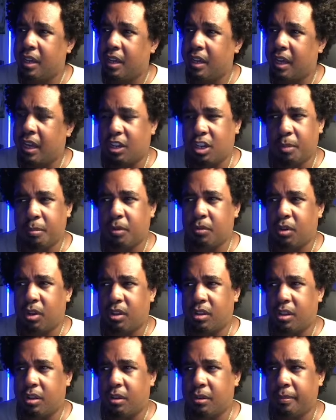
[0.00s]
I could be
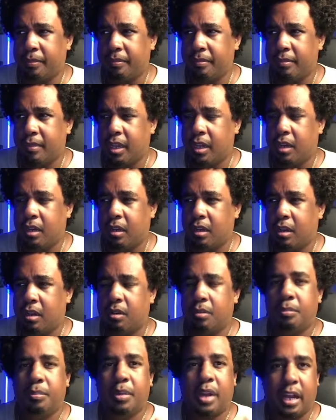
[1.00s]
wrong though.
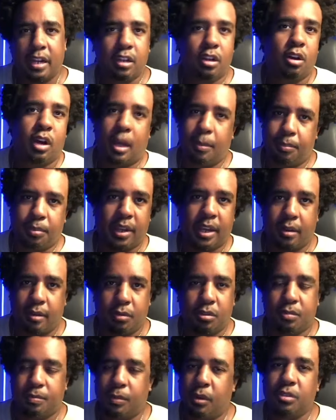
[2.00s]
Uh, but I know I played. It
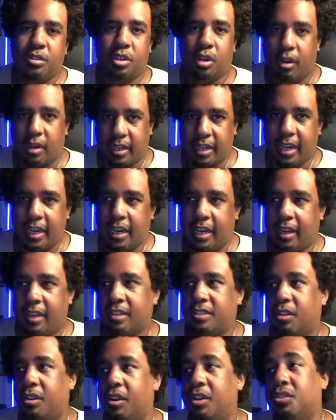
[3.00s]
was mostly
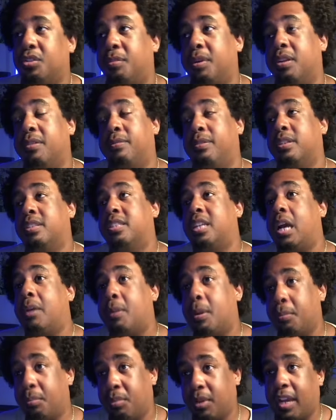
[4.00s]
arcade, so this will be the first time
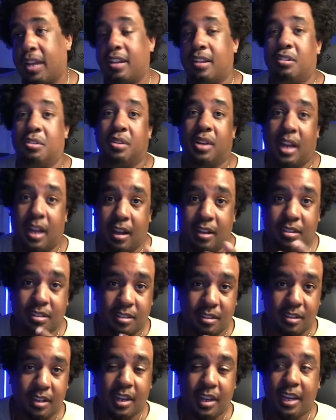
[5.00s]
I'm playing it on
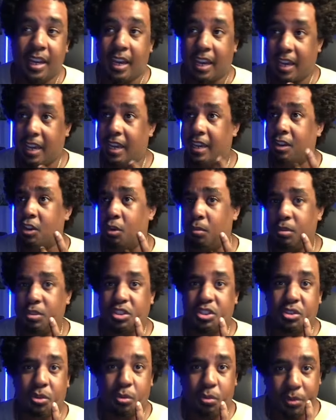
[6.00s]
console. And
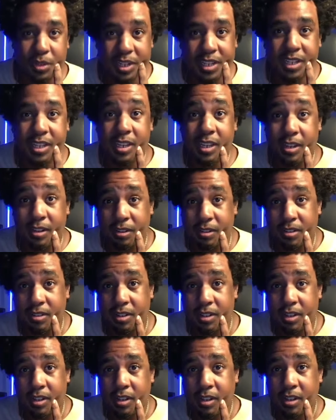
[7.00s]
almost 20 years
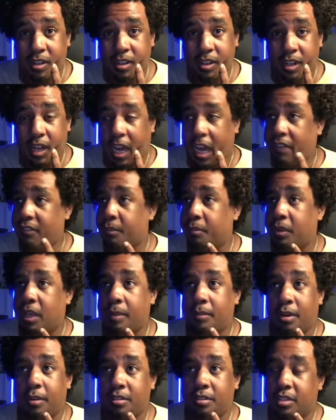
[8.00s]
I haven't
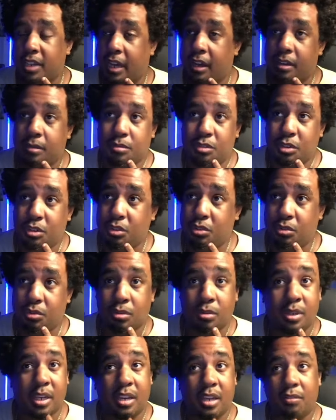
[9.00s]
played Marvel's Capcom
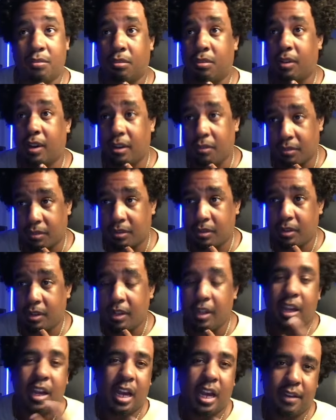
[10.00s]
2 in forever.
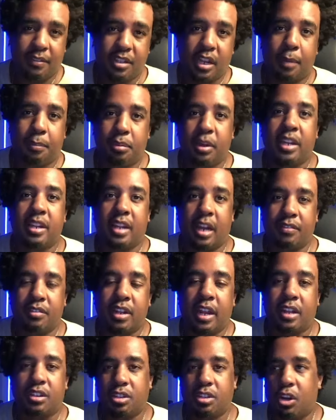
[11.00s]
Obviously, I played it after
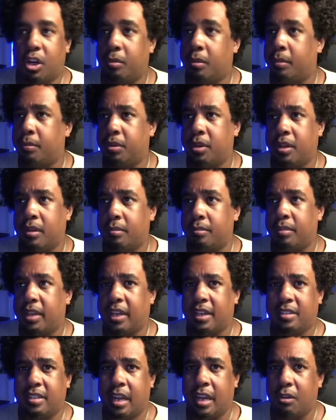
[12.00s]
that tournament, but
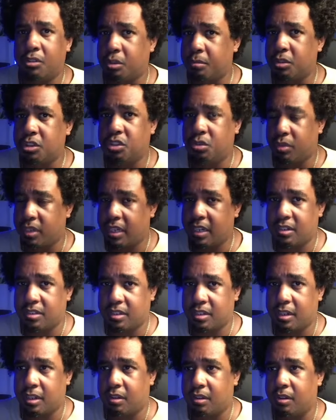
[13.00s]
like I said, that was almost 20 years
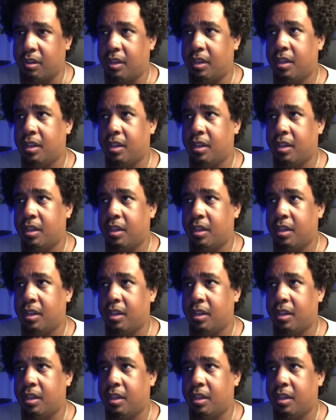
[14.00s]
ago.